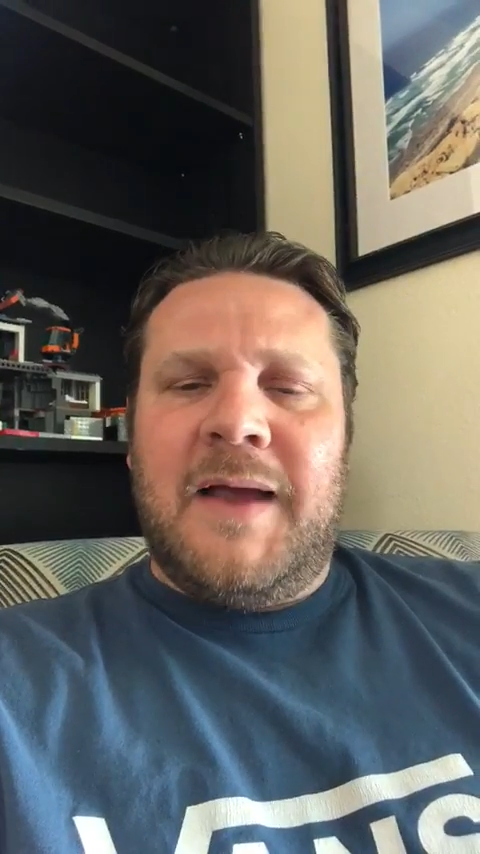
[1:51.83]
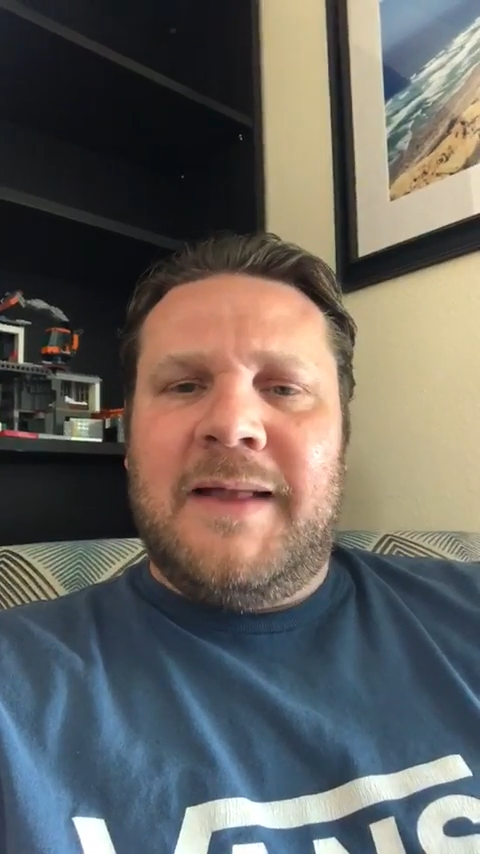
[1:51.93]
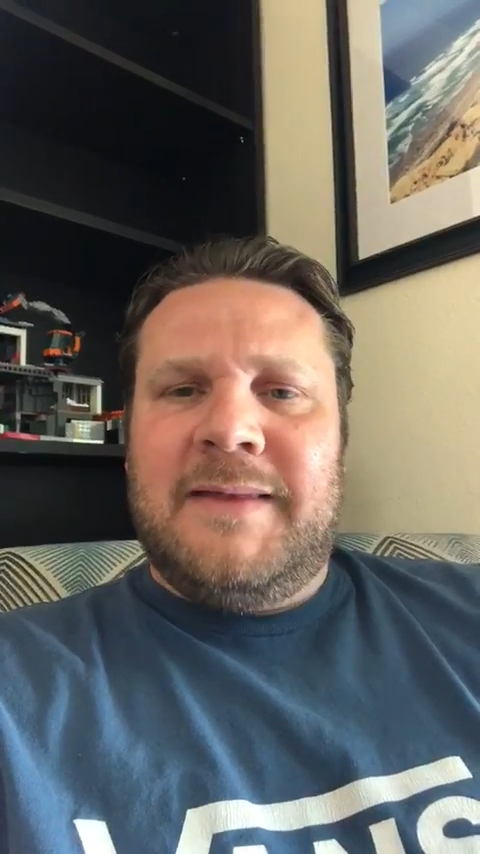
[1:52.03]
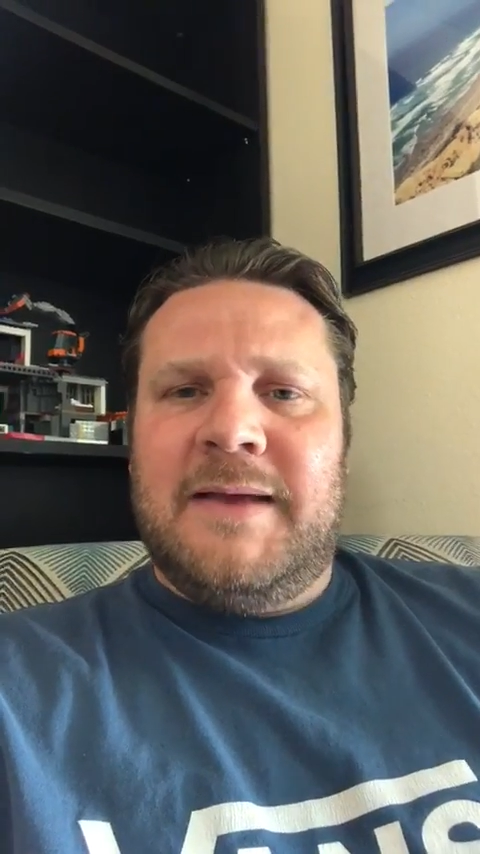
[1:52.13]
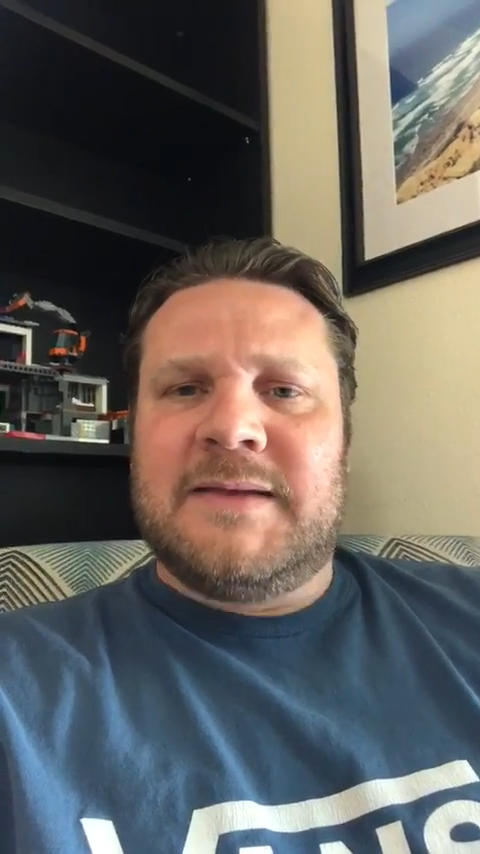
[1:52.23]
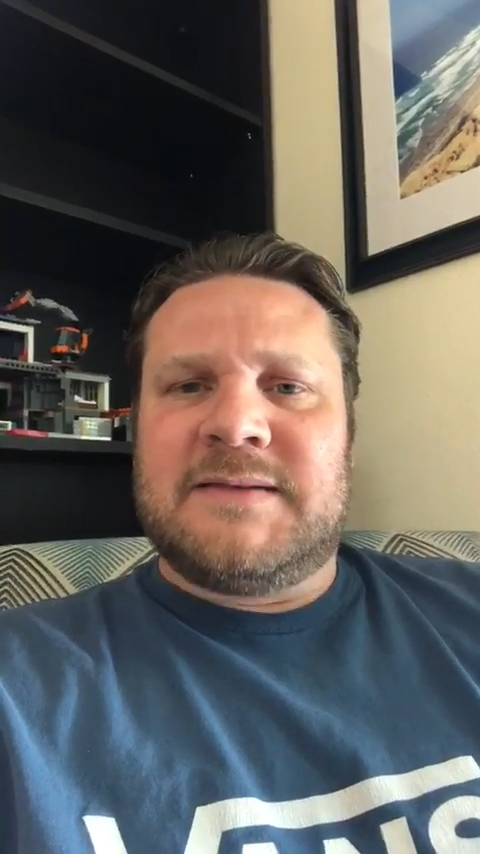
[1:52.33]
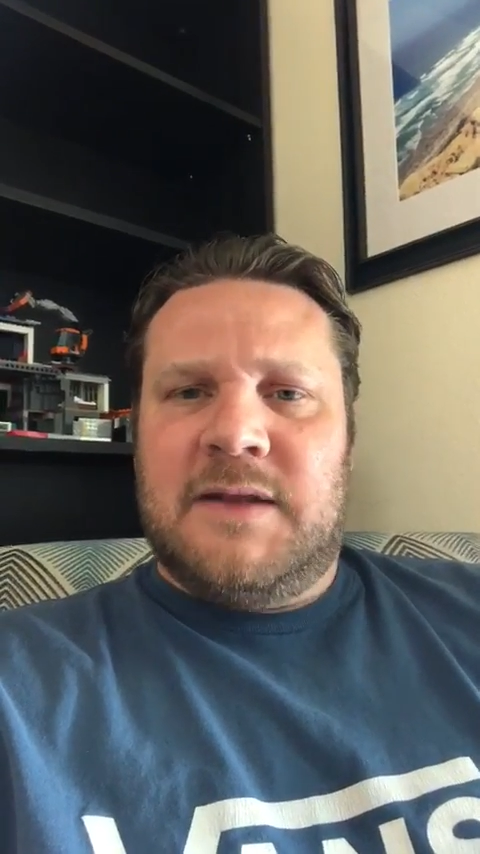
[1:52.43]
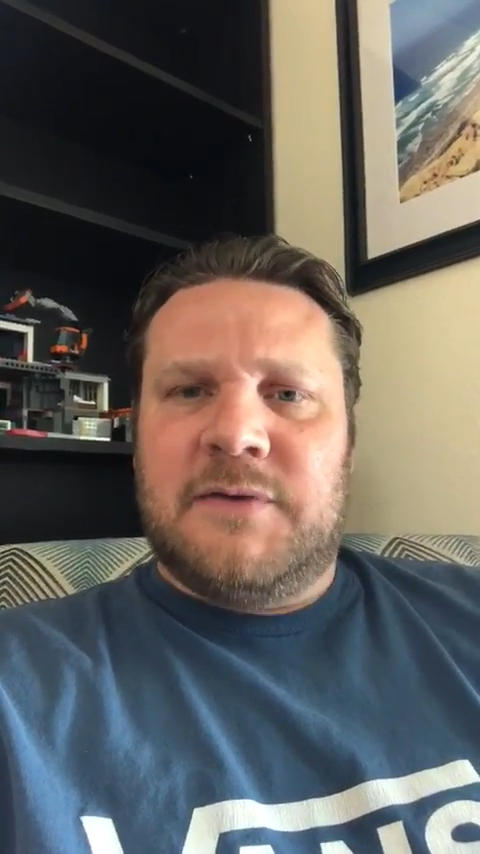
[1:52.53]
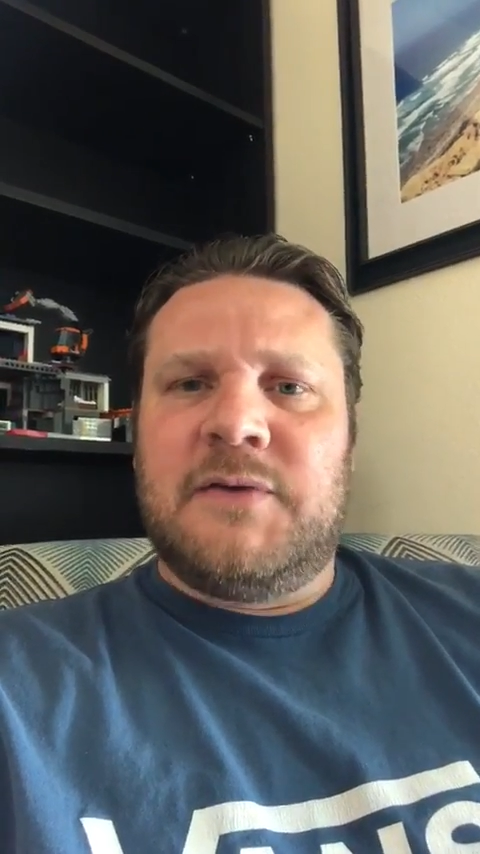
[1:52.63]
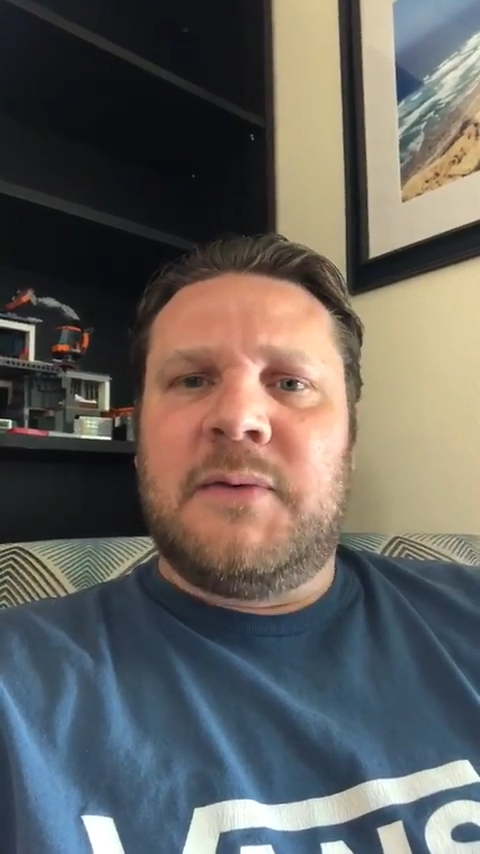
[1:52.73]
idea is that
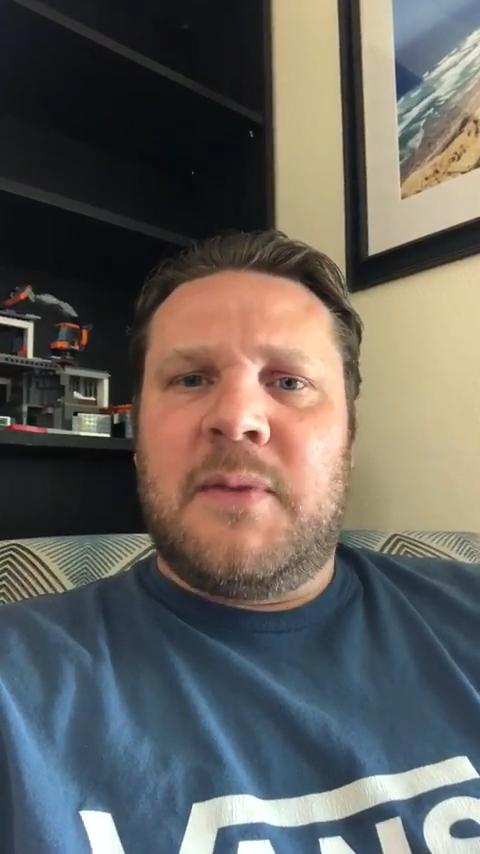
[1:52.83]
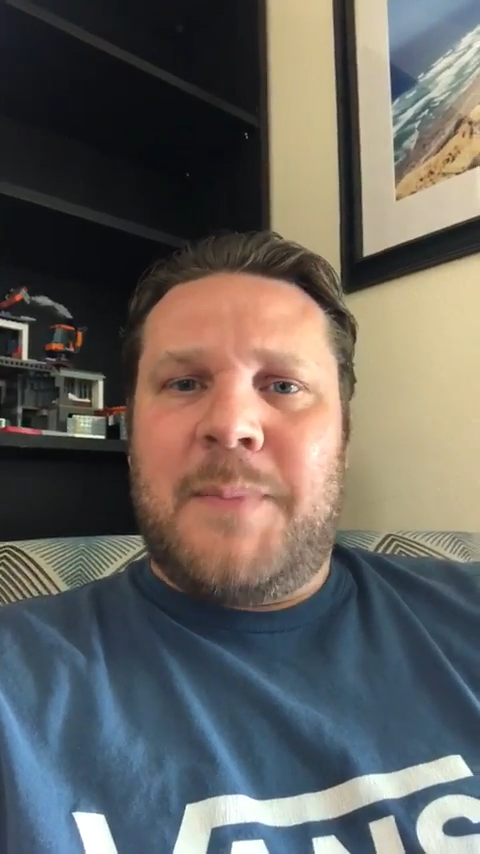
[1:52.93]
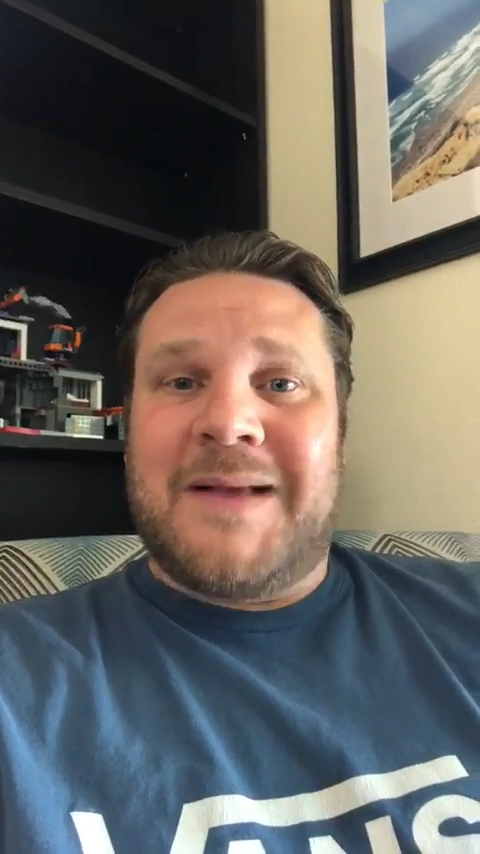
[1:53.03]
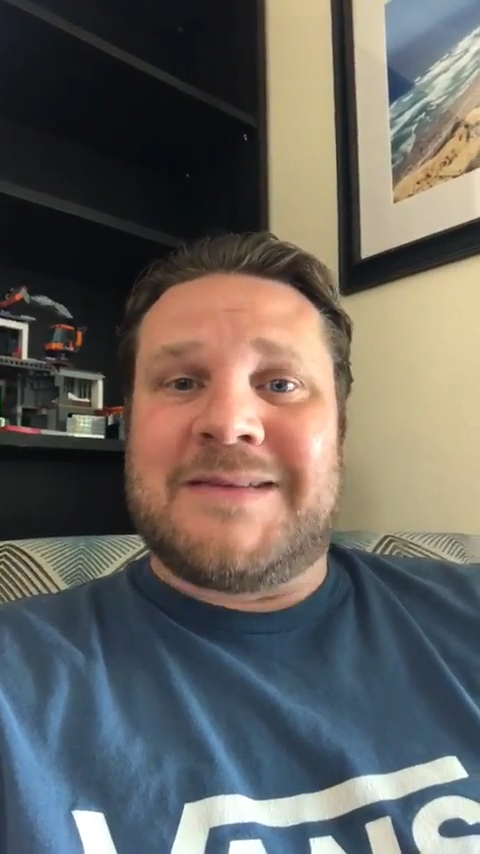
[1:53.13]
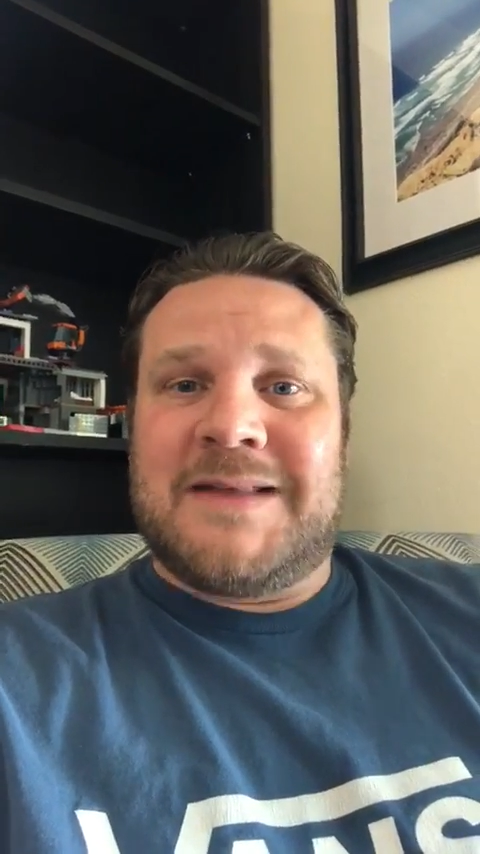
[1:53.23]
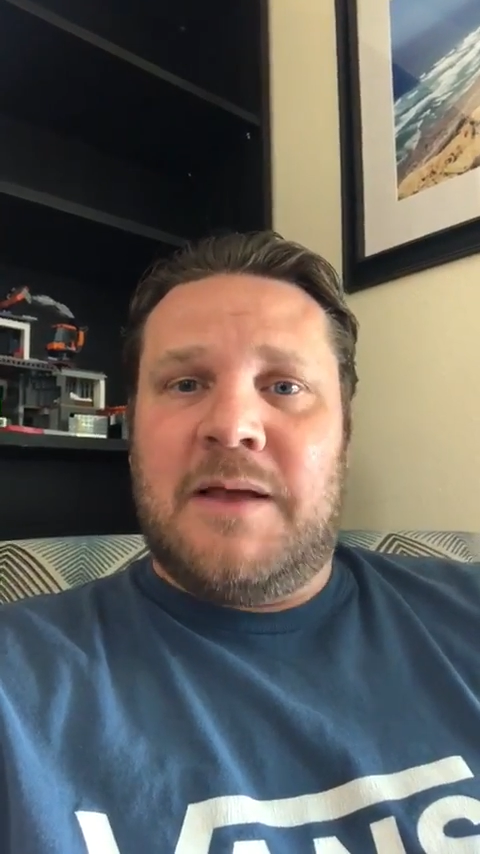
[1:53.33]
you're doing the best